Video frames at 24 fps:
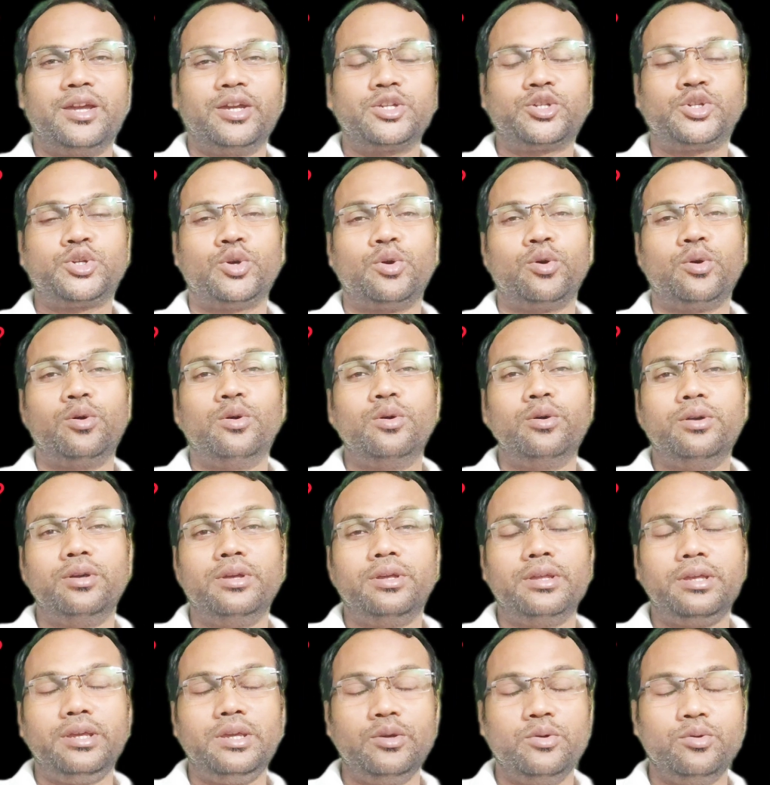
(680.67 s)
show
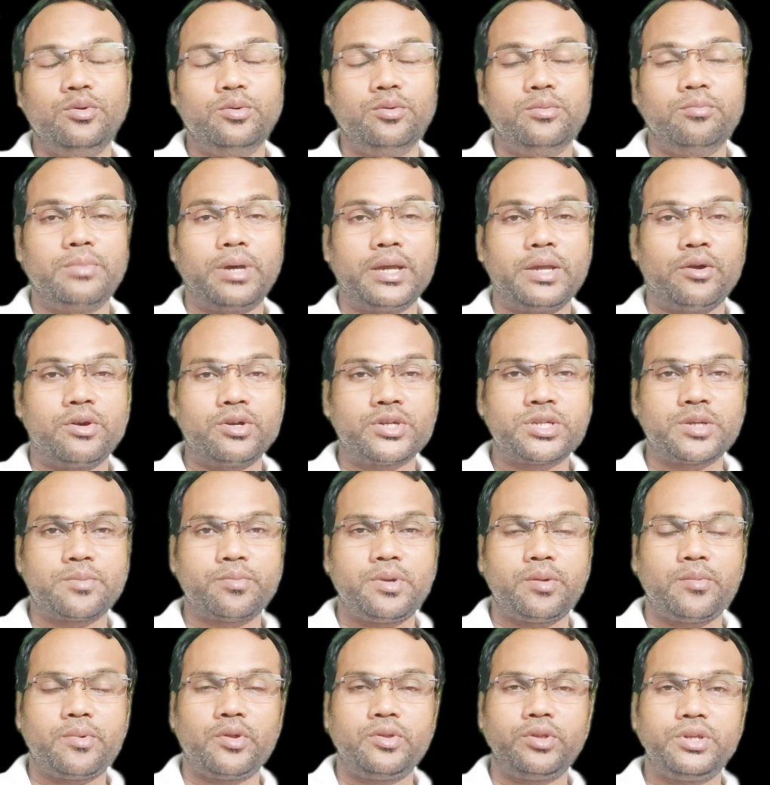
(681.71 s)
you my WhatsApp
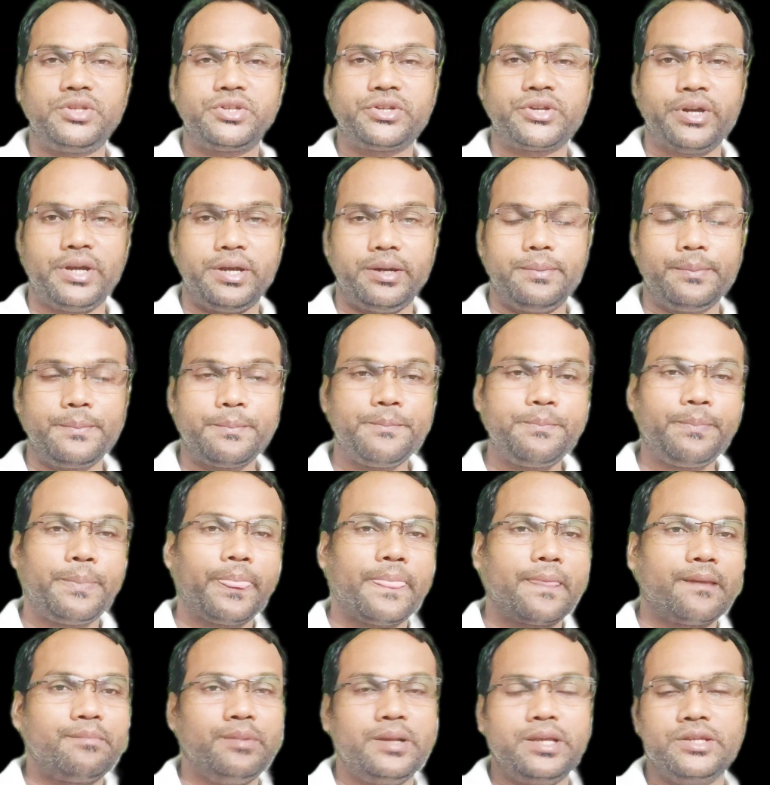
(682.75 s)
number on the screen.
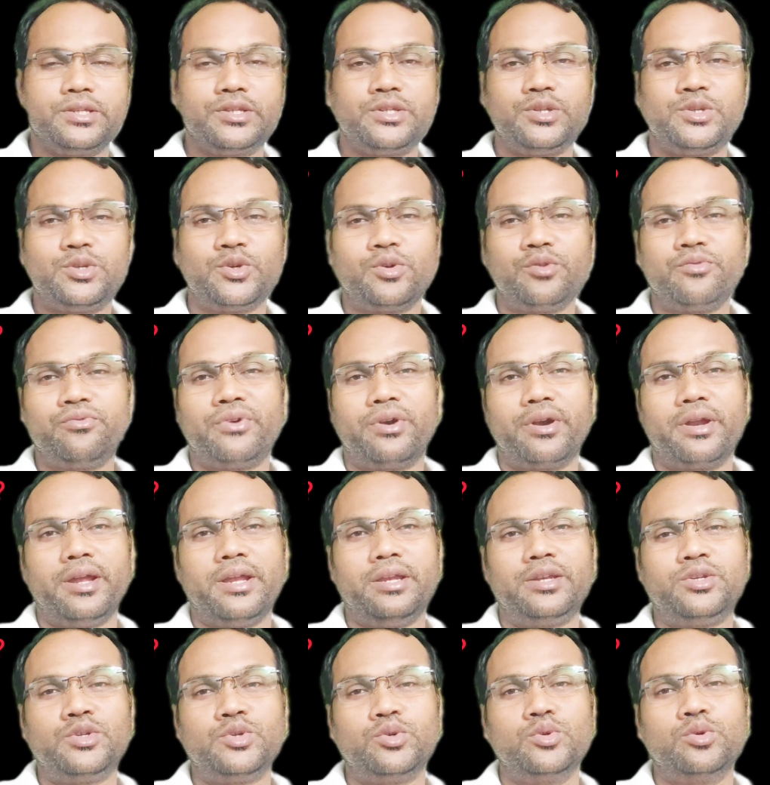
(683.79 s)
Please don't
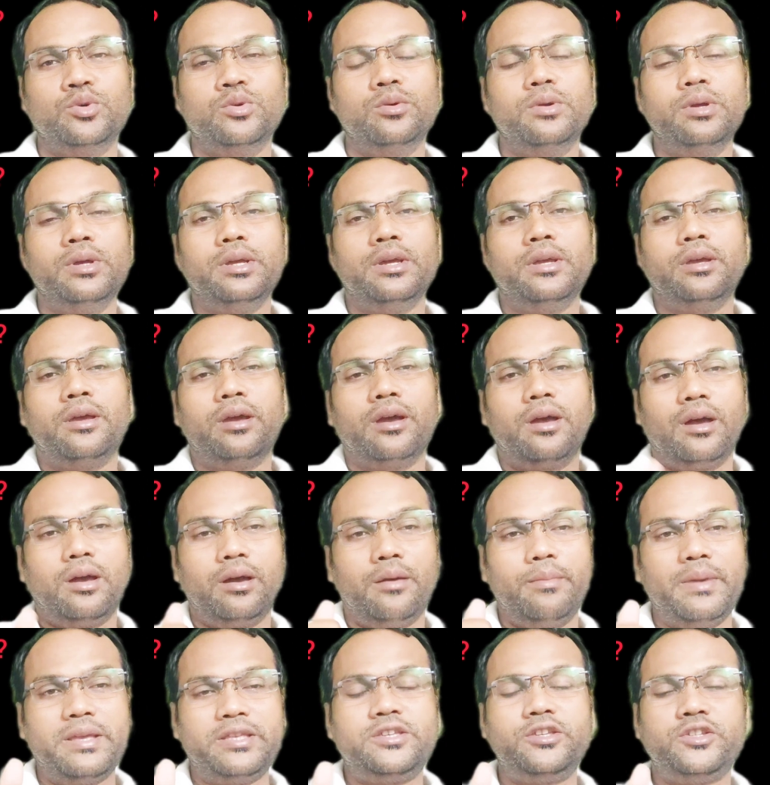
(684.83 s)
forget to
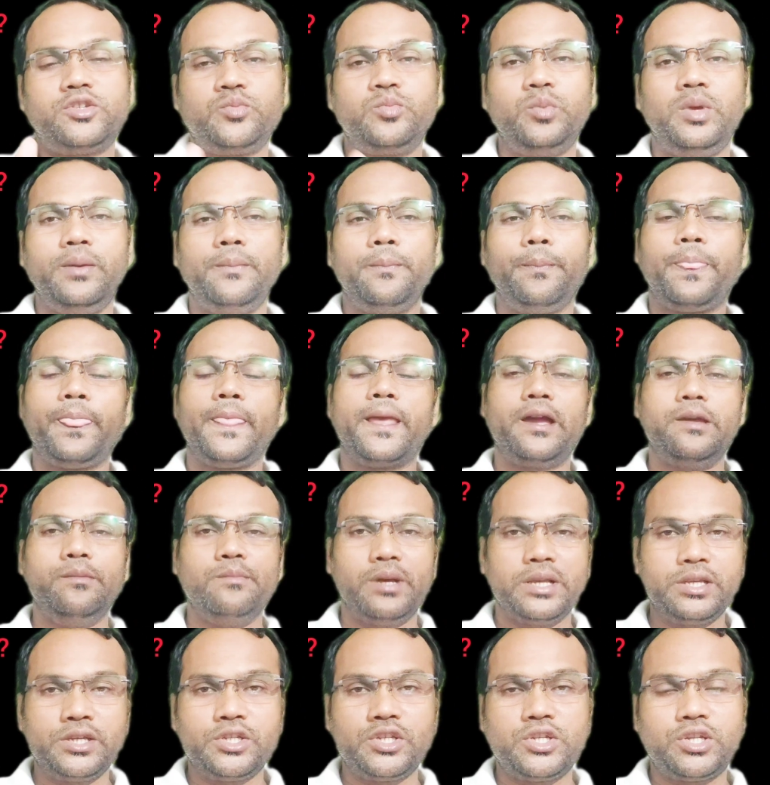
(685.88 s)
message me. I
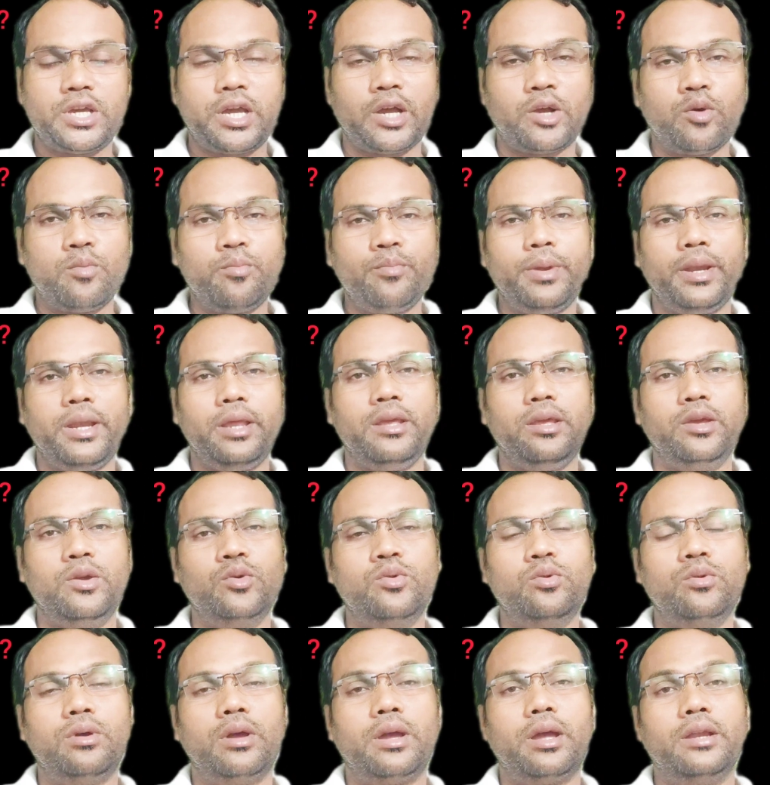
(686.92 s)
must accompany
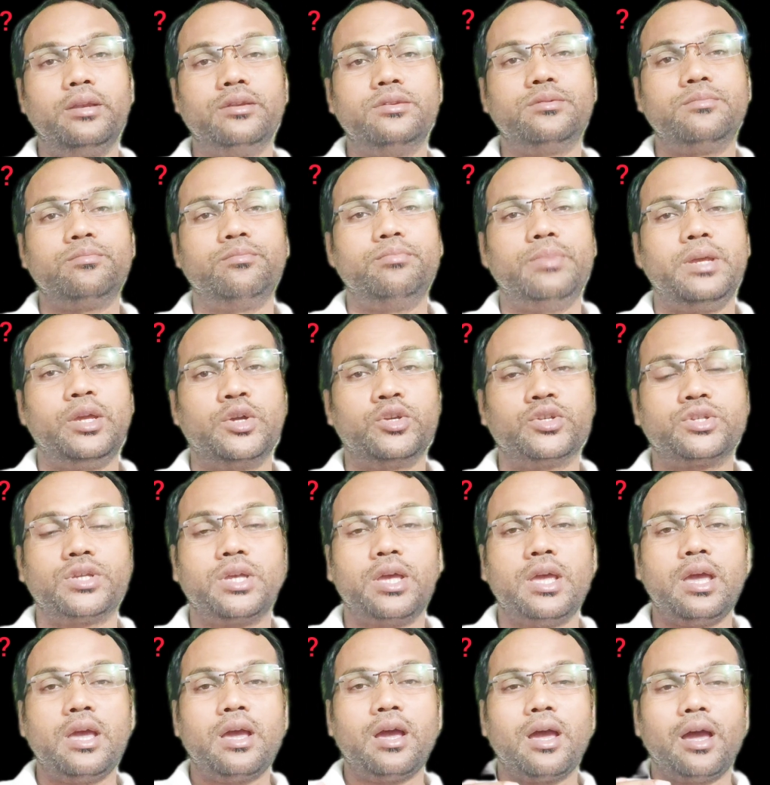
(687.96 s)
you, and because
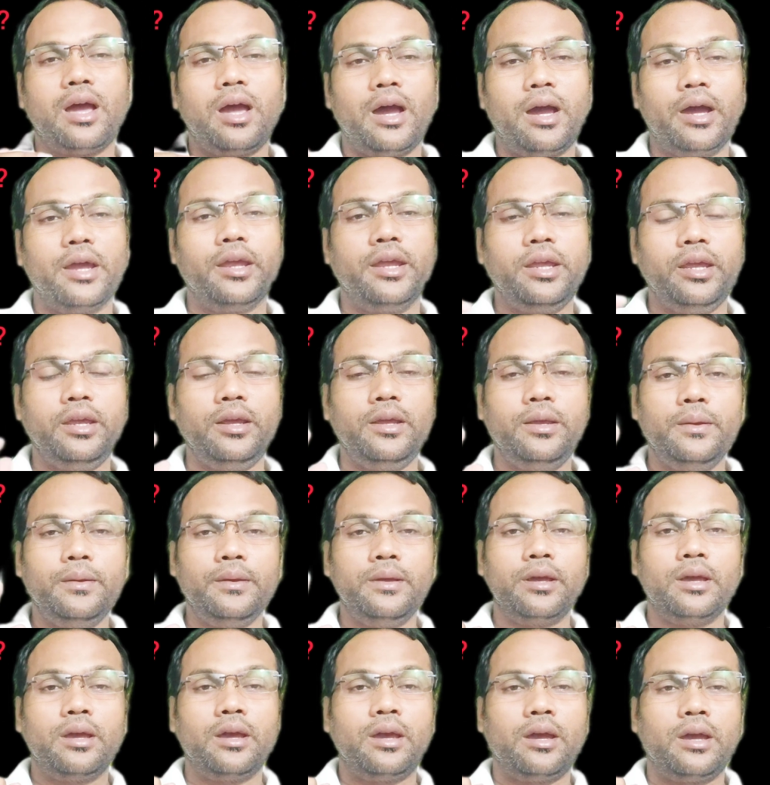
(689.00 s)
I
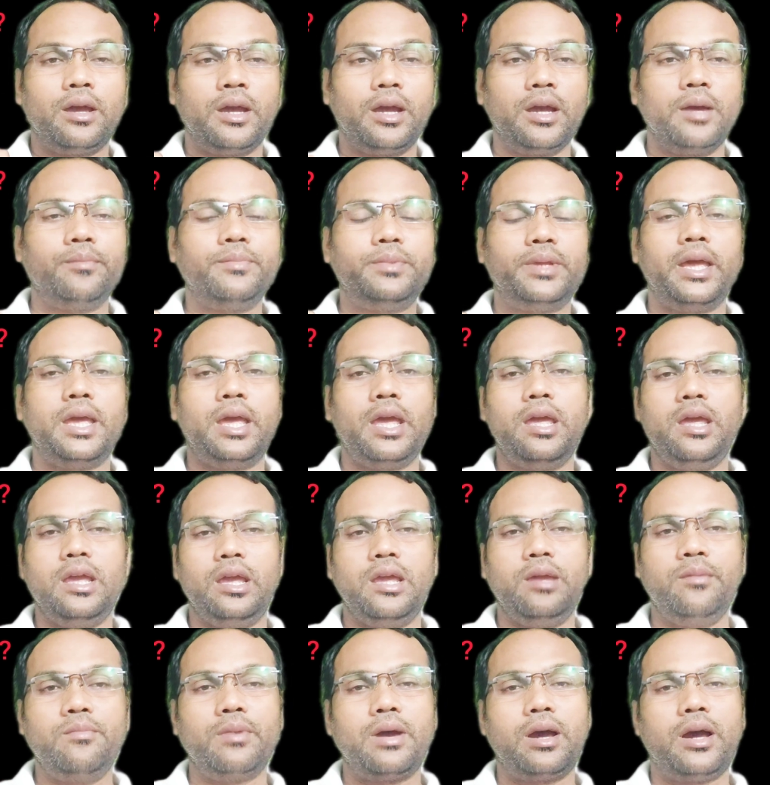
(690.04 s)
have the
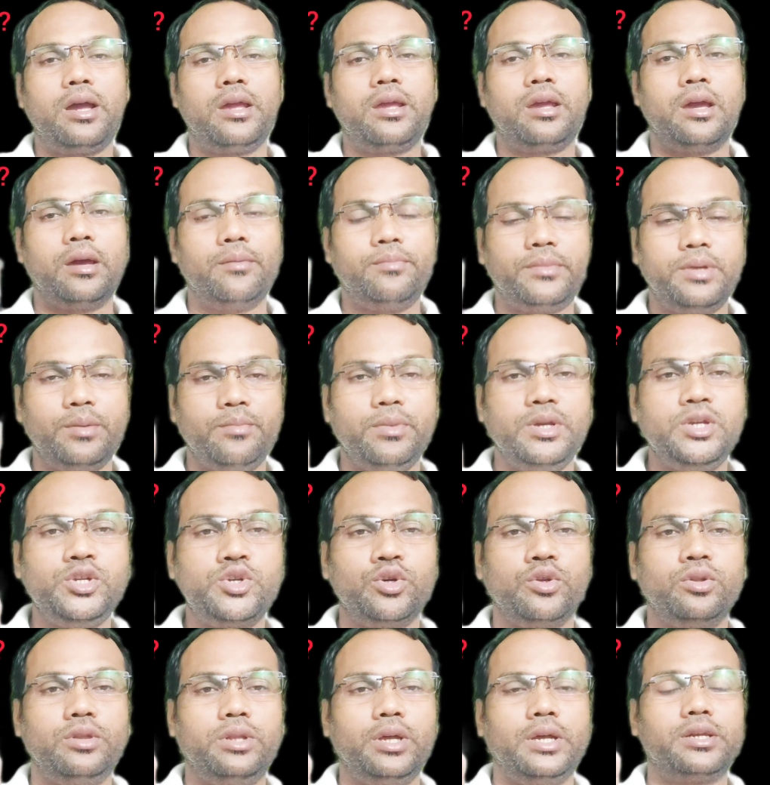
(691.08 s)
aim, I have the
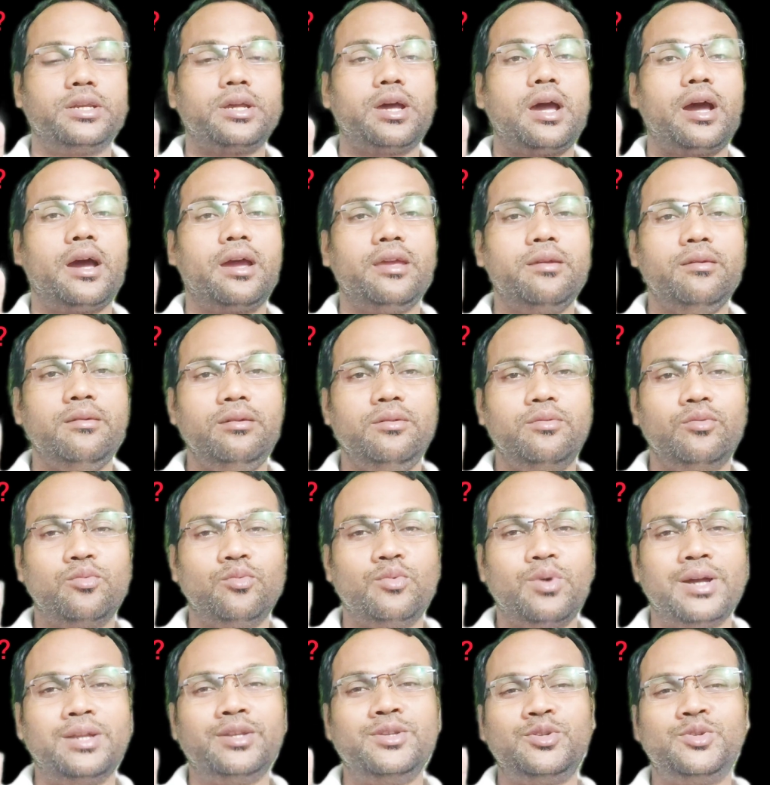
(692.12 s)
mission that I
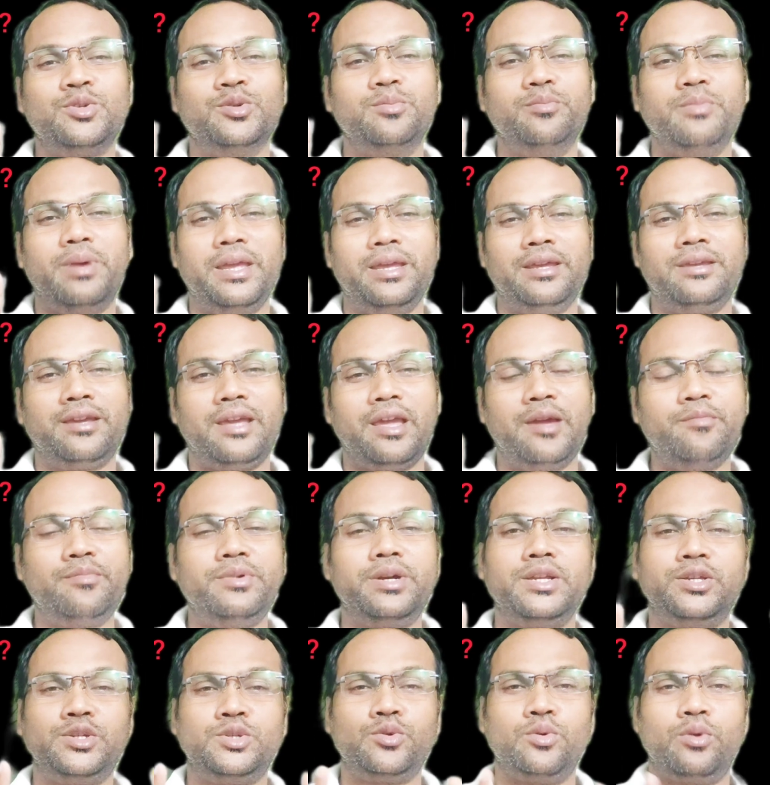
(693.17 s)
want to make
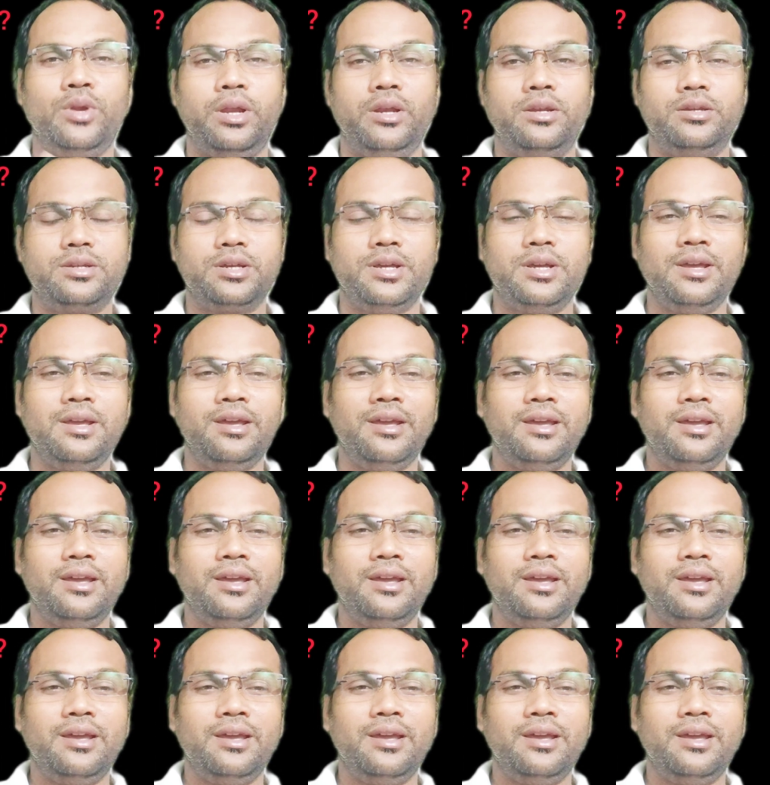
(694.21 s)
every student